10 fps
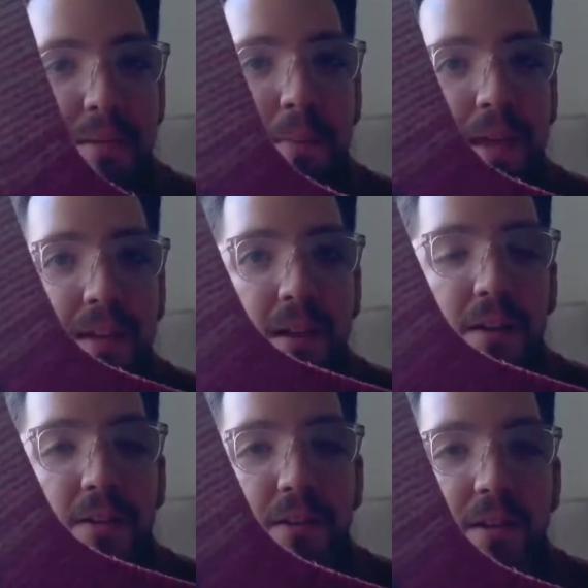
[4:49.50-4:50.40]
main
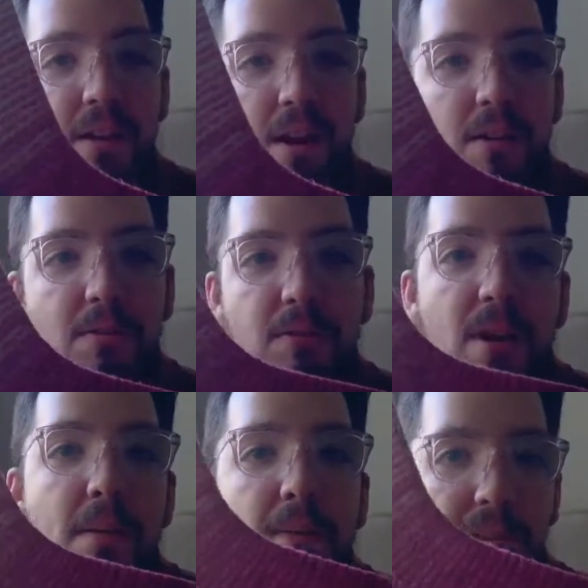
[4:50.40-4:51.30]
color yarn
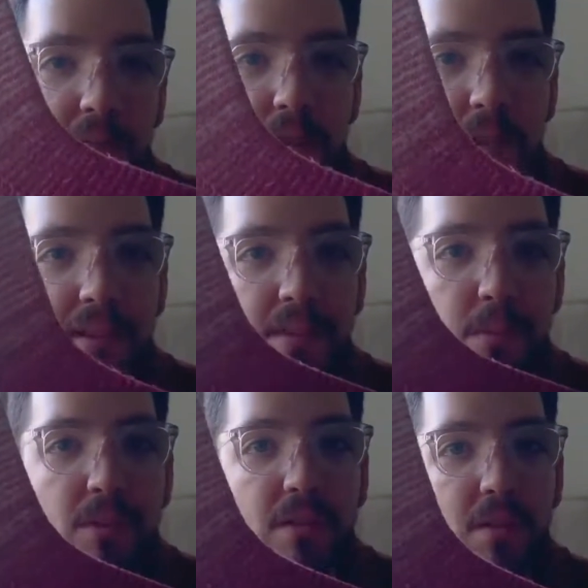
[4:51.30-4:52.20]
from Knit Circus,
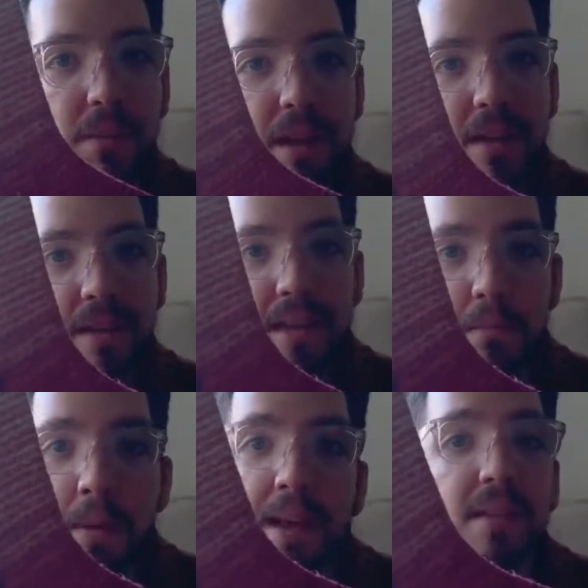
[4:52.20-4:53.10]
which is located
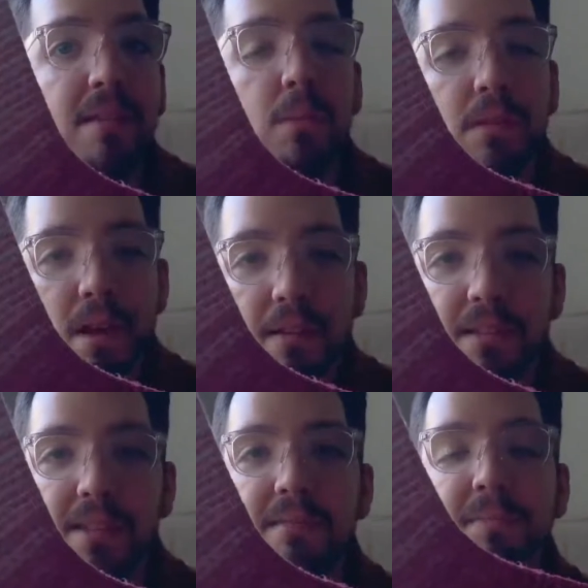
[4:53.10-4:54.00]
in Madison,
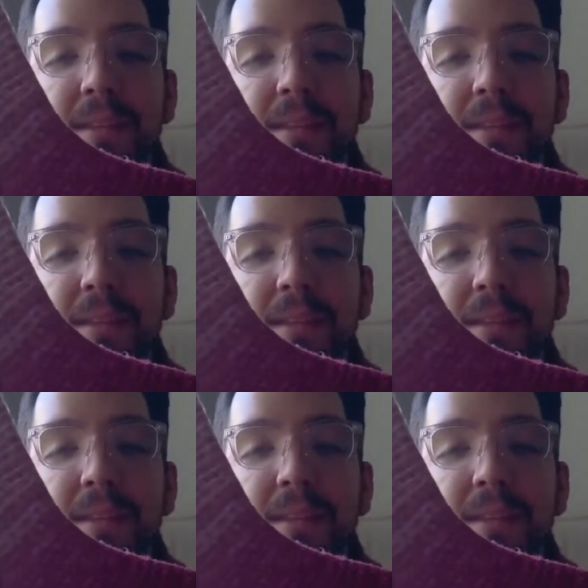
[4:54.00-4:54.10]
Wisconsin.